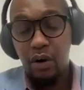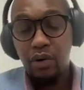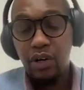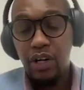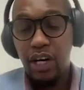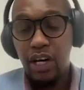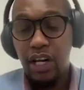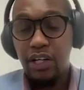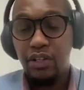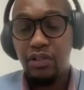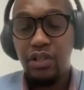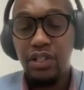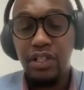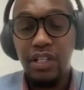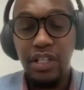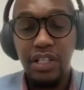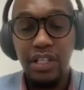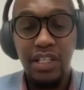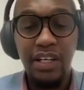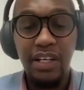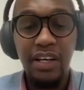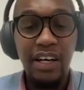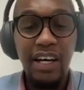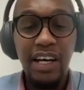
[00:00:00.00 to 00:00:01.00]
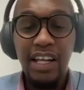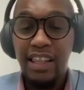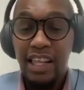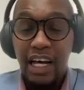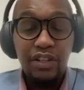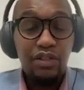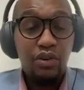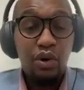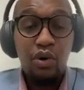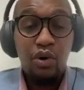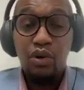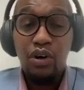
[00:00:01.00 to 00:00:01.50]
their own electricity,
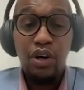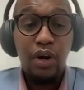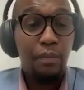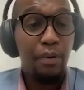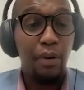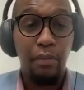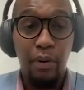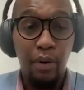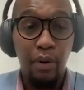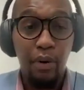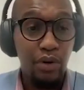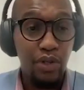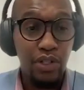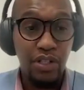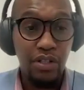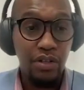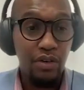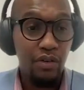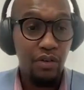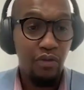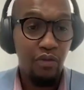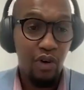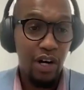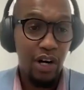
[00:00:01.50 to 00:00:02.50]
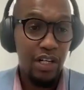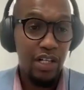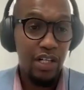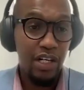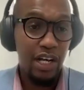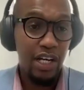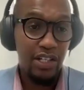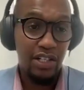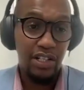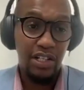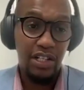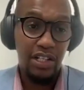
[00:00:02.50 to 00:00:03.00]
that's only a proportion of what
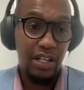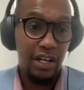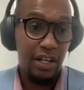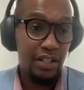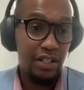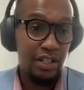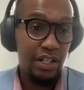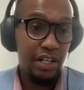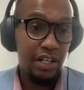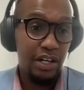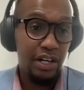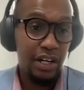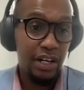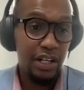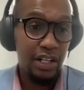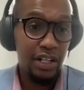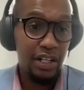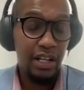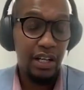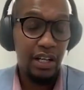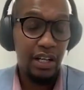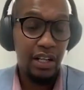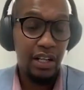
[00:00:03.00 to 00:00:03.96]
actually they generate,